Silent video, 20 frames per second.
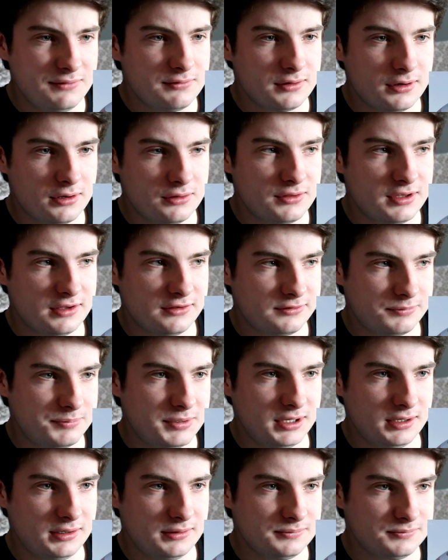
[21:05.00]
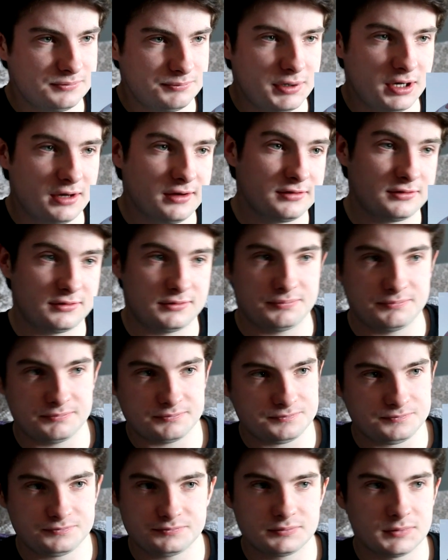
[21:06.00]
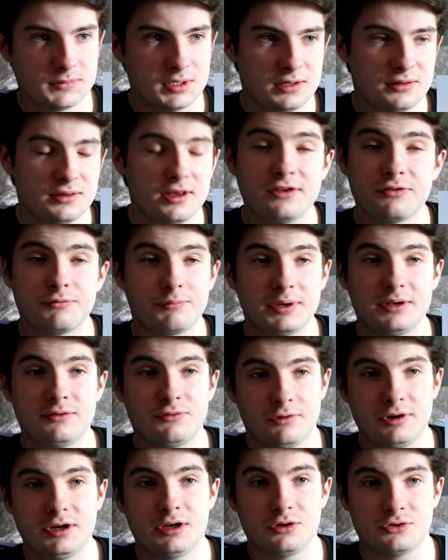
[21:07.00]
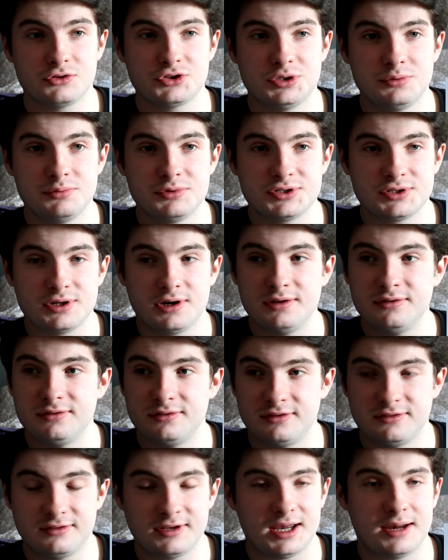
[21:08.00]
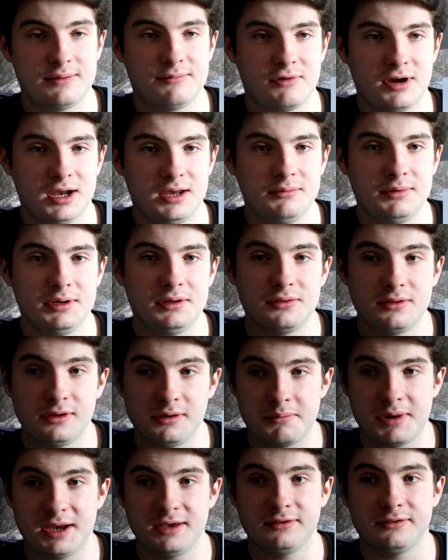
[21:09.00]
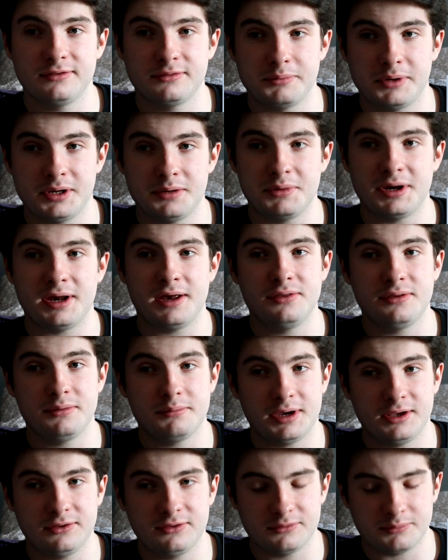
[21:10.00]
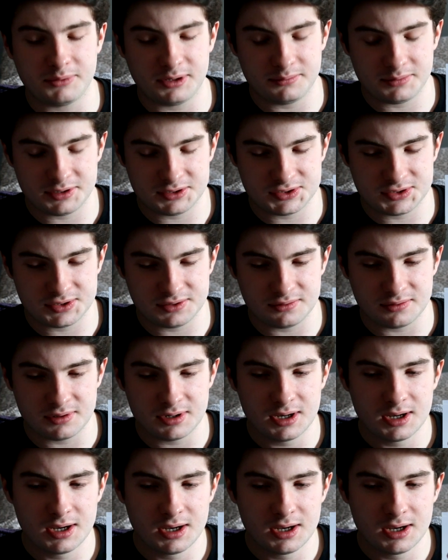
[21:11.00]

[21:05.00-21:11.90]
even though there's been 3 costume designs: the Sam Raimi, the Amazing Spider-Man, and the Amazing Spider-Man 2.